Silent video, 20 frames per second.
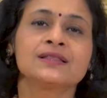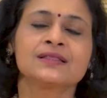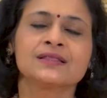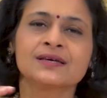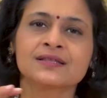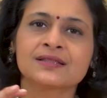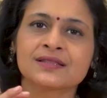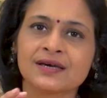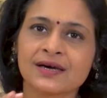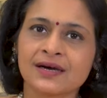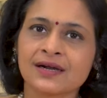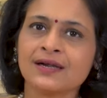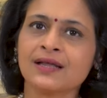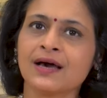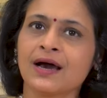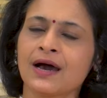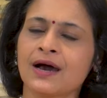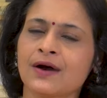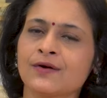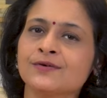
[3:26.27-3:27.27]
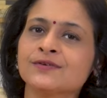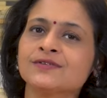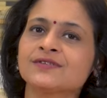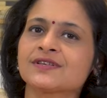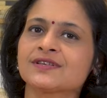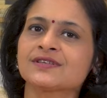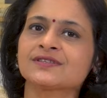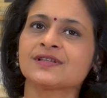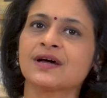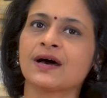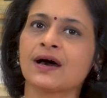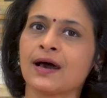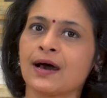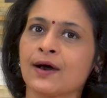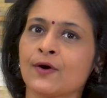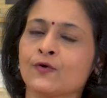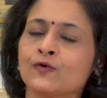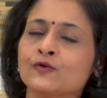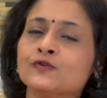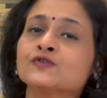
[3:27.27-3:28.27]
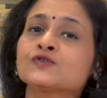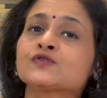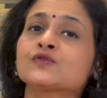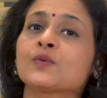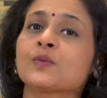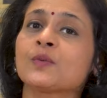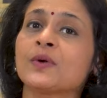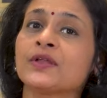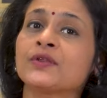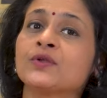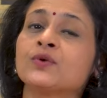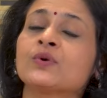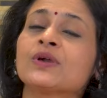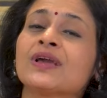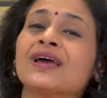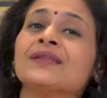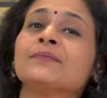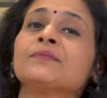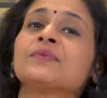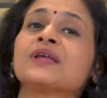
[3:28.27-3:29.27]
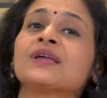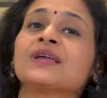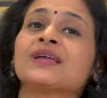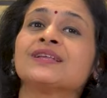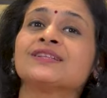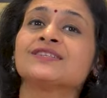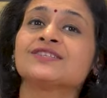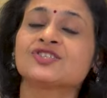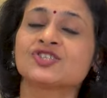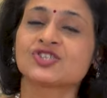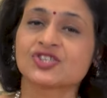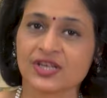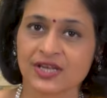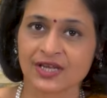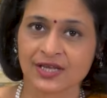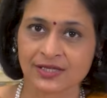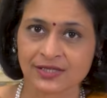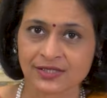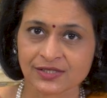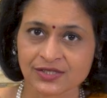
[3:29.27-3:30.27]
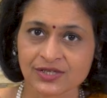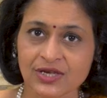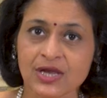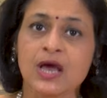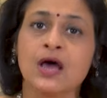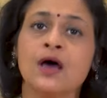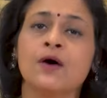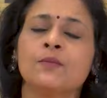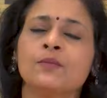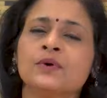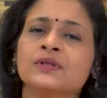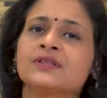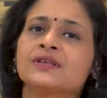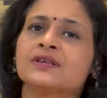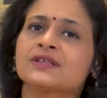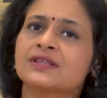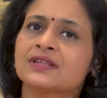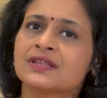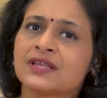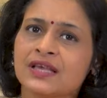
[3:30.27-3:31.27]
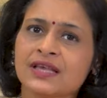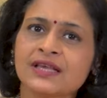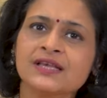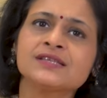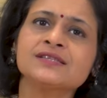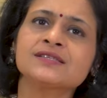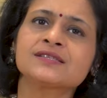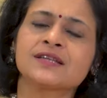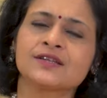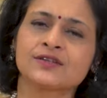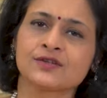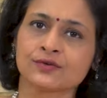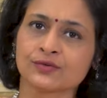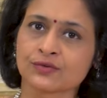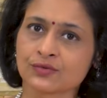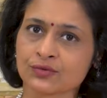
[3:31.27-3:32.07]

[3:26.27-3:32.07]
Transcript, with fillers: The third house is the house where you can bring in change with things that you